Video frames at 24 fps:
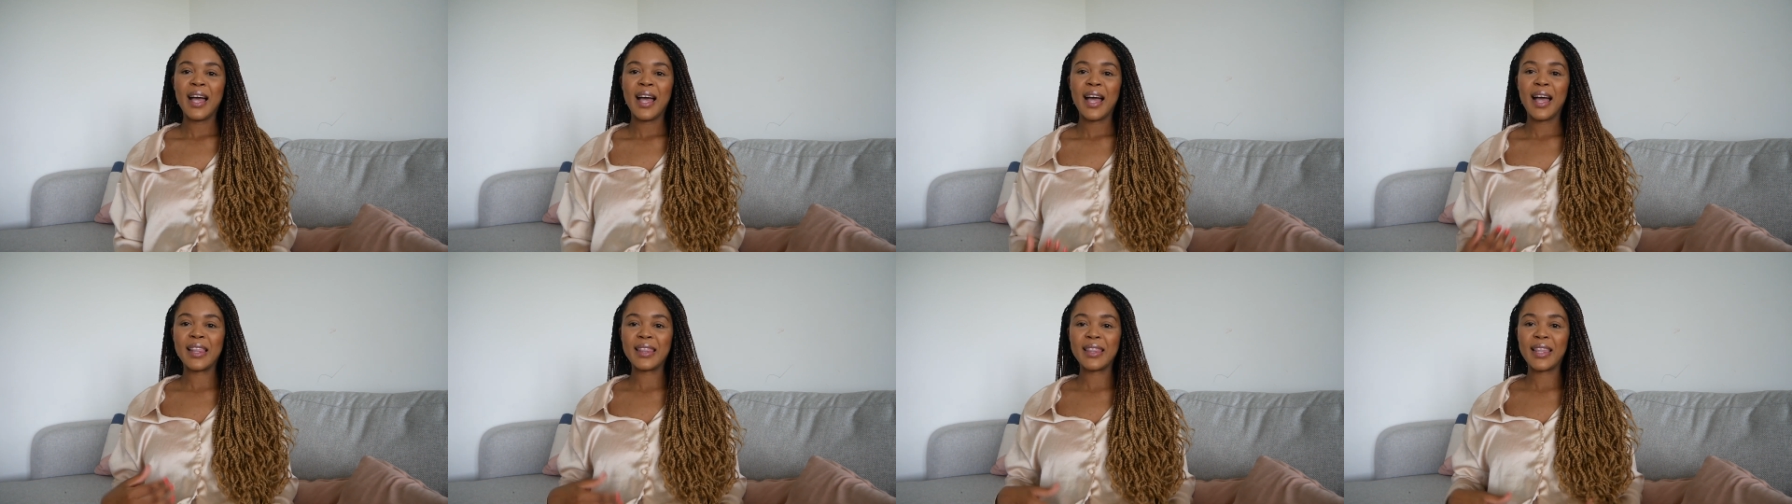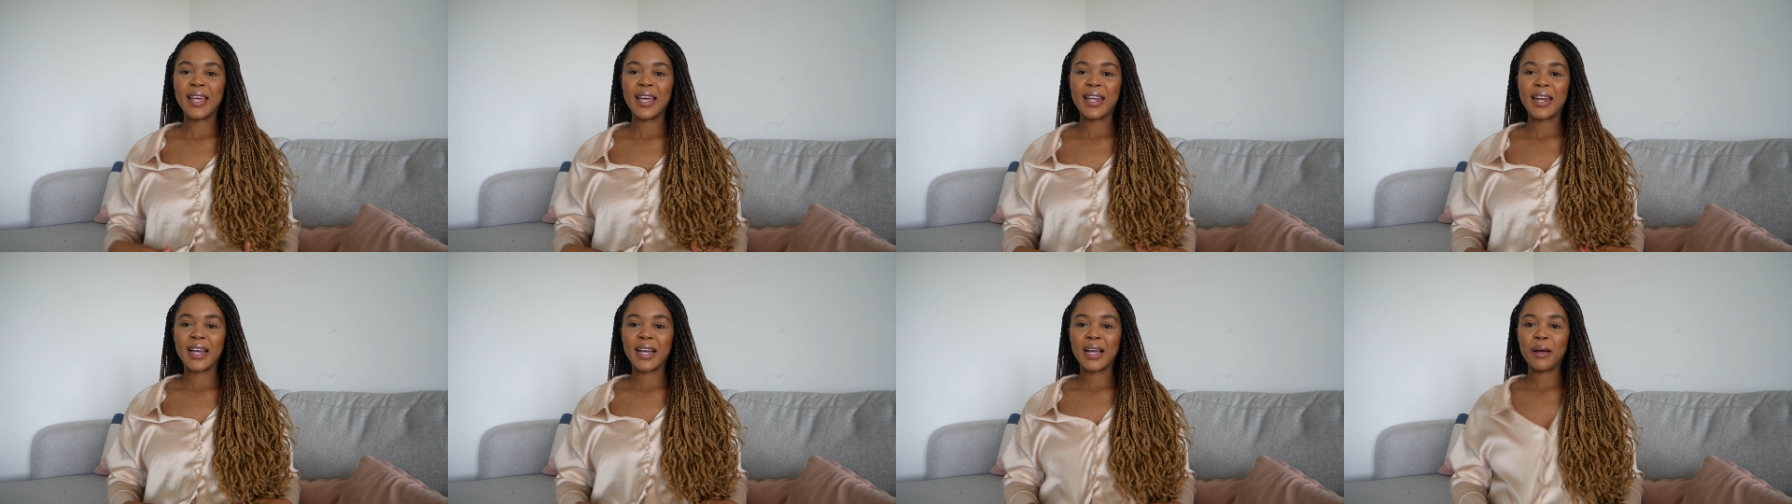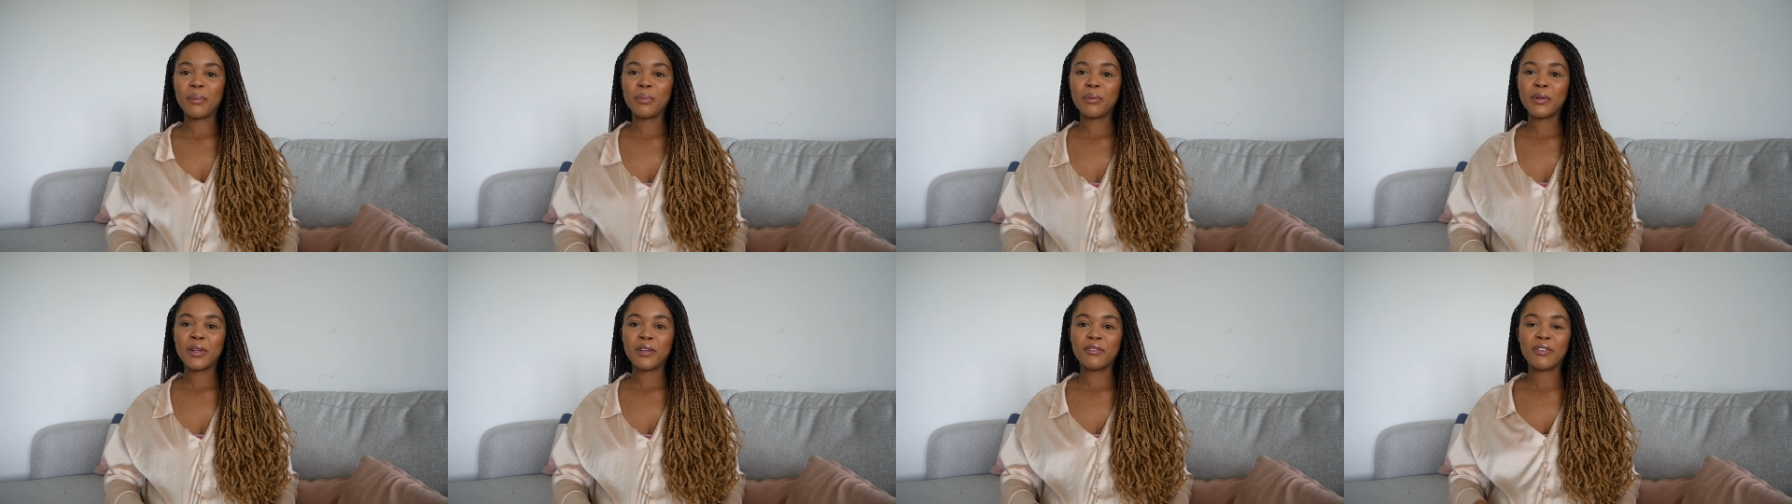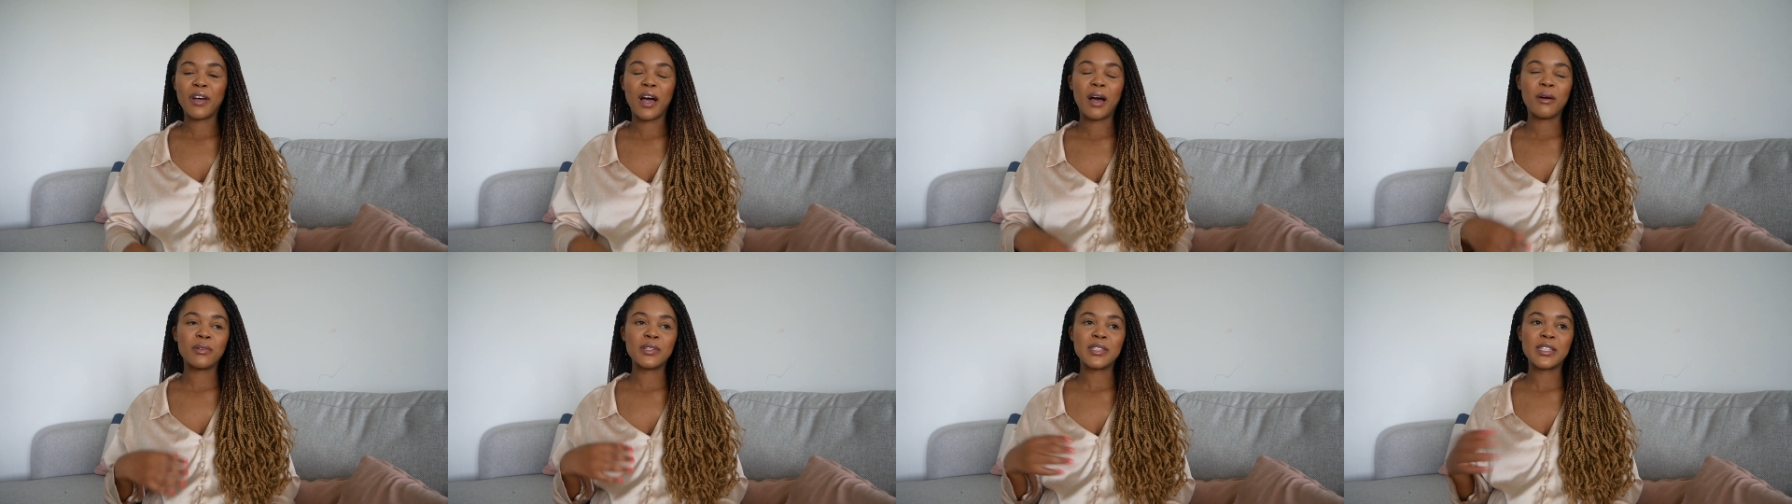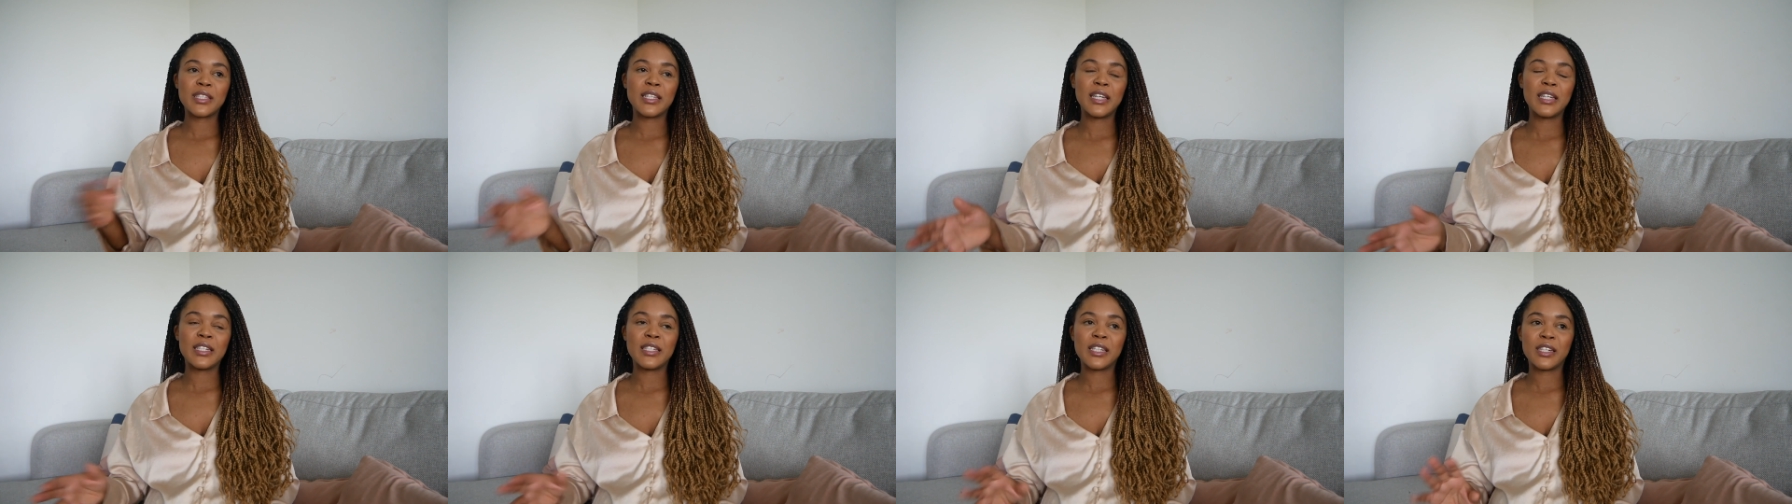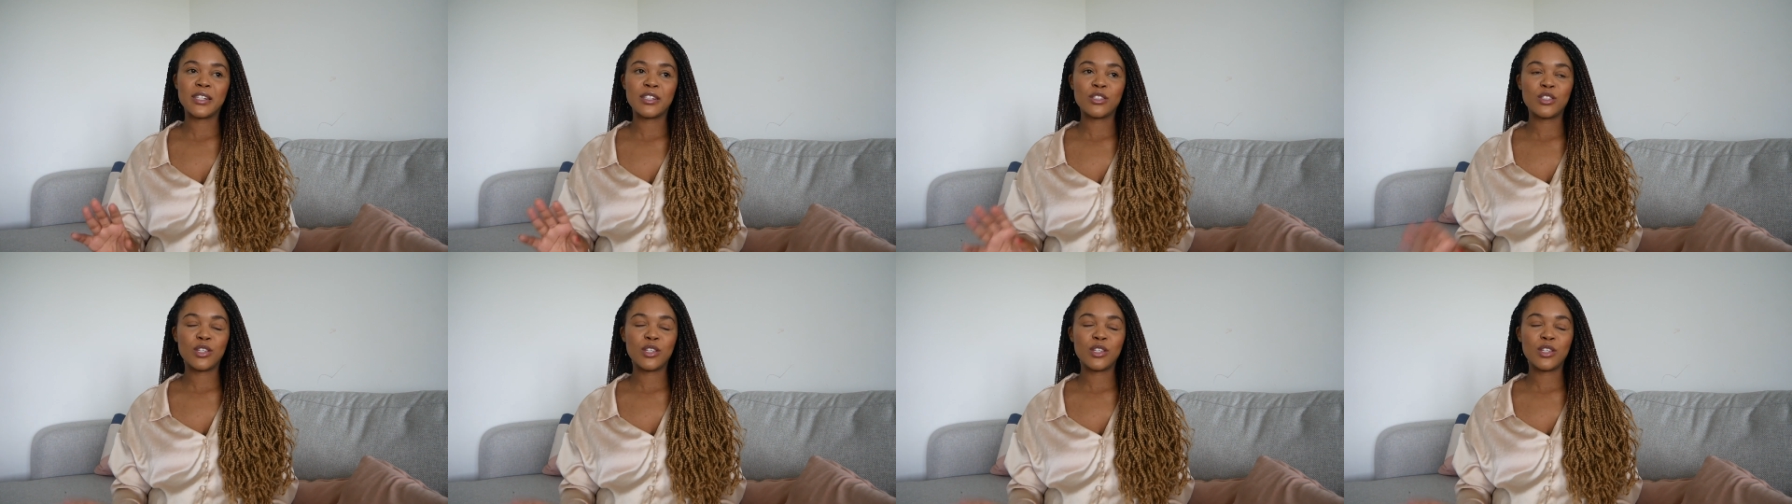And then a couple of hours later,